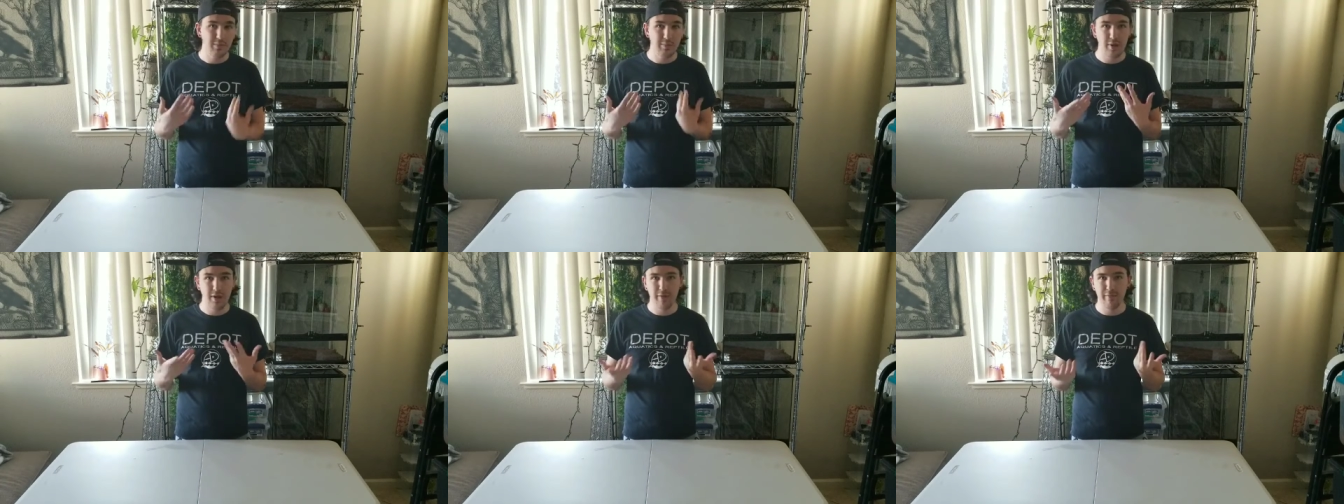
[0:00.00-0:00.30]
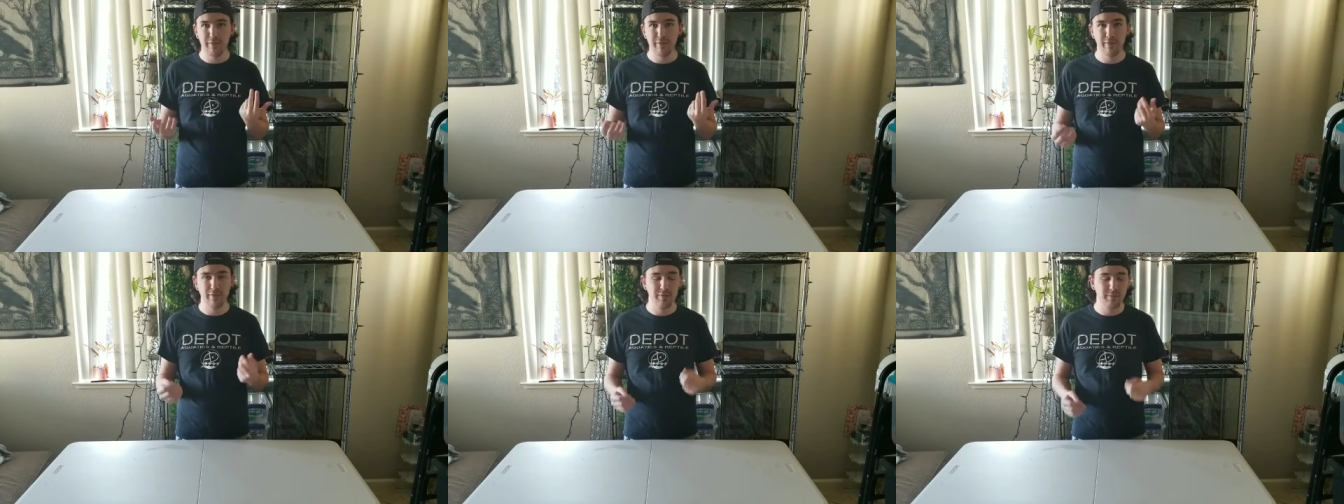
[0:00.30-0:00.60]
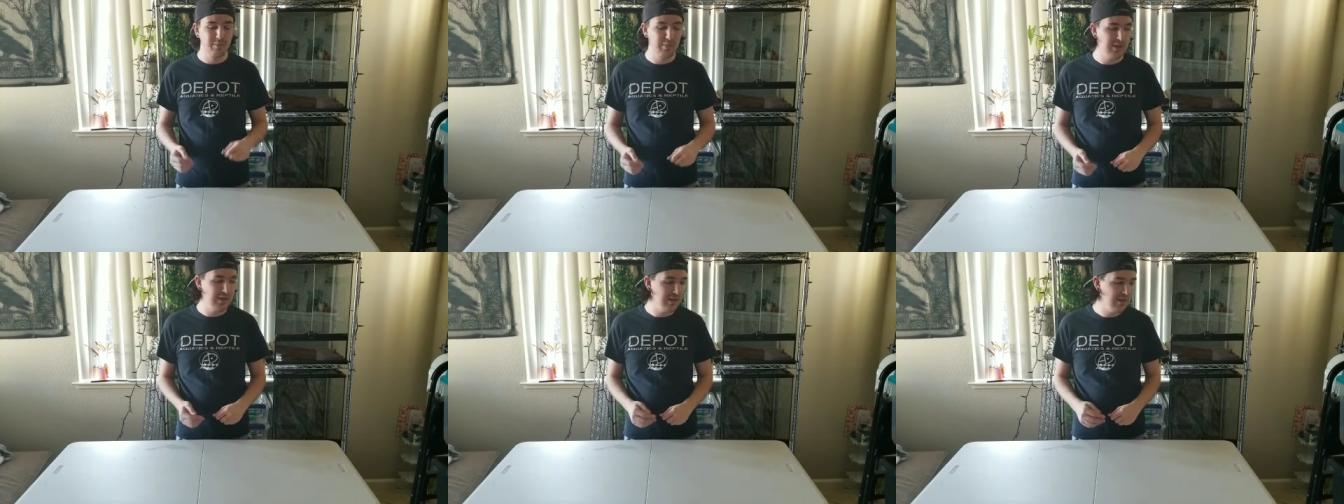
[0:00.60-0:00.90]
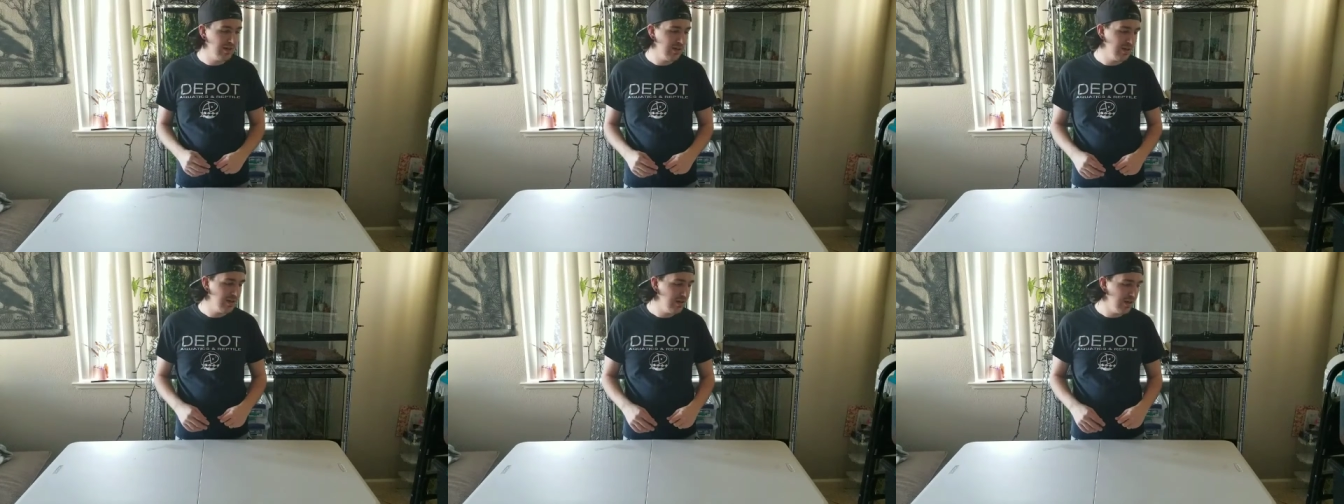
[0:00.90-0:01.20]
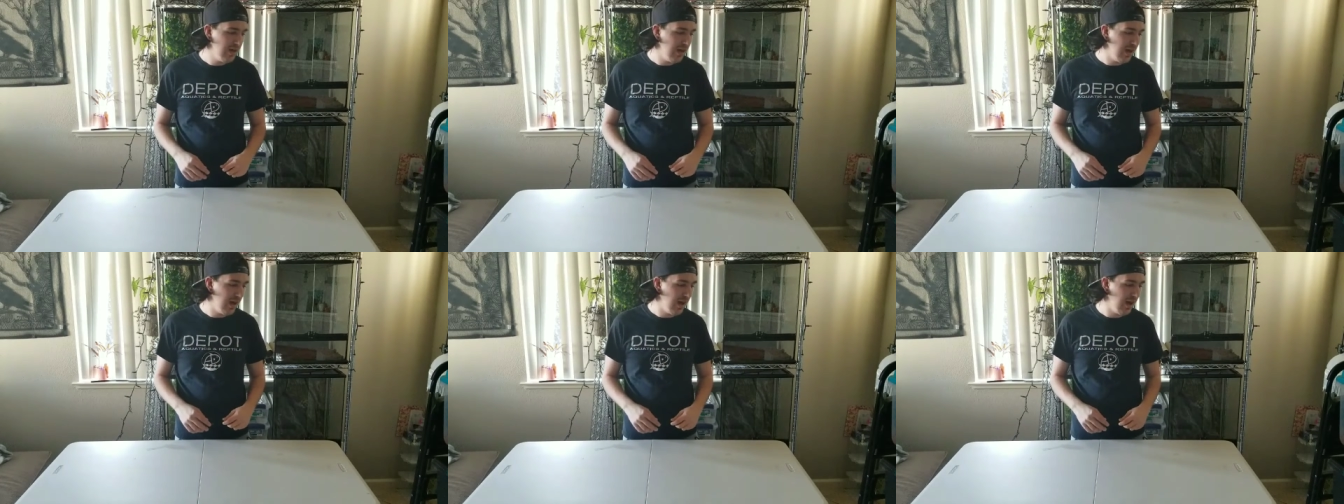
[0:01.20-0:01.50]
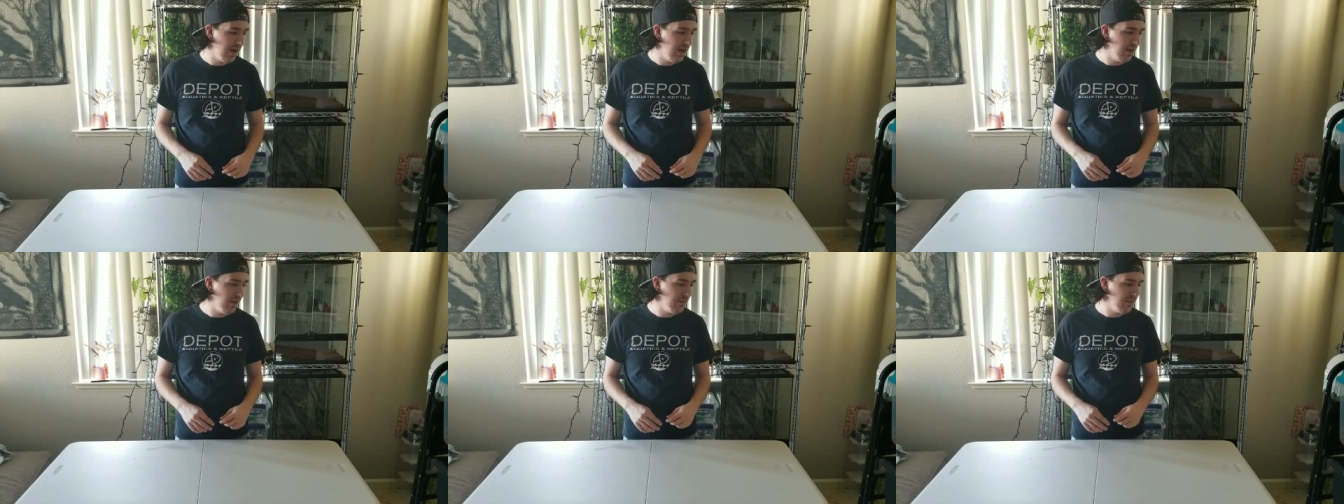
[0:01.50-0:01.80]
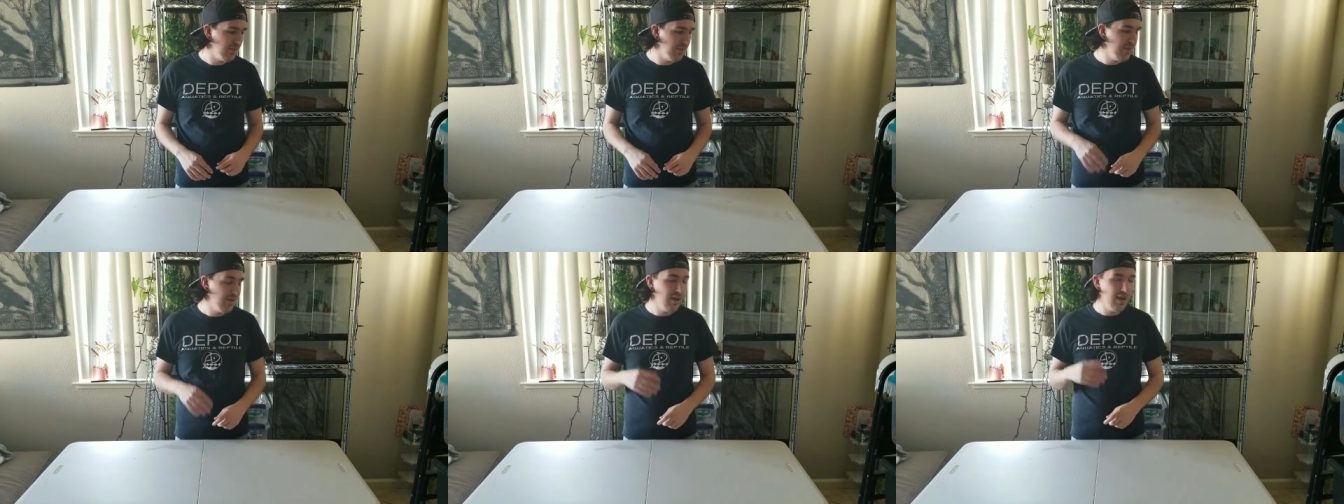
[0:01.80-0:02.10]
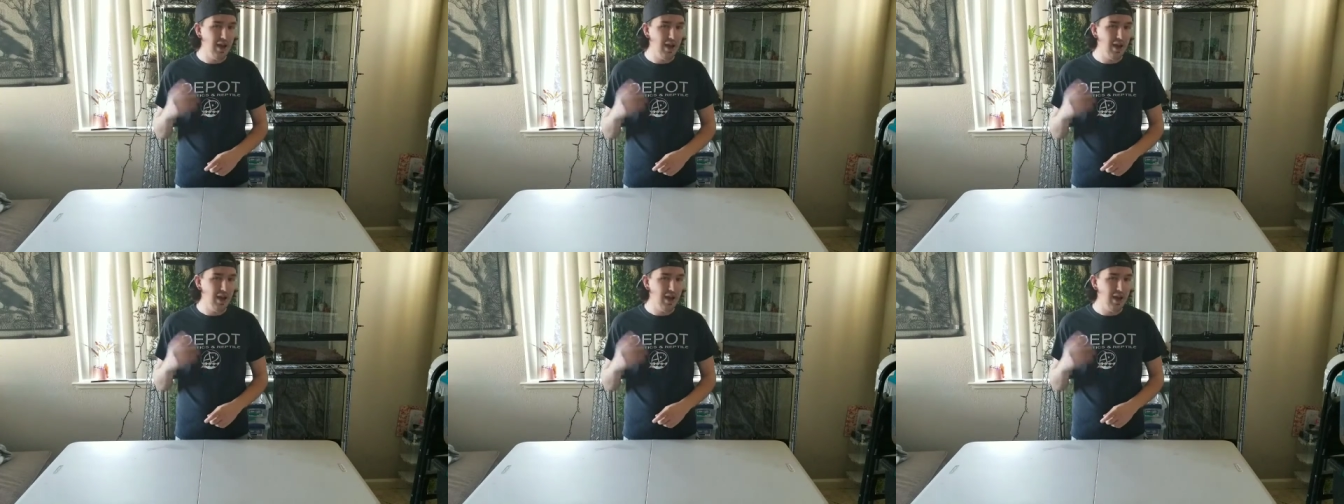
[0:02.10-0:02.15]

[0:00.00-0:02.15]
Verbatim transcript: Benefit me. Um,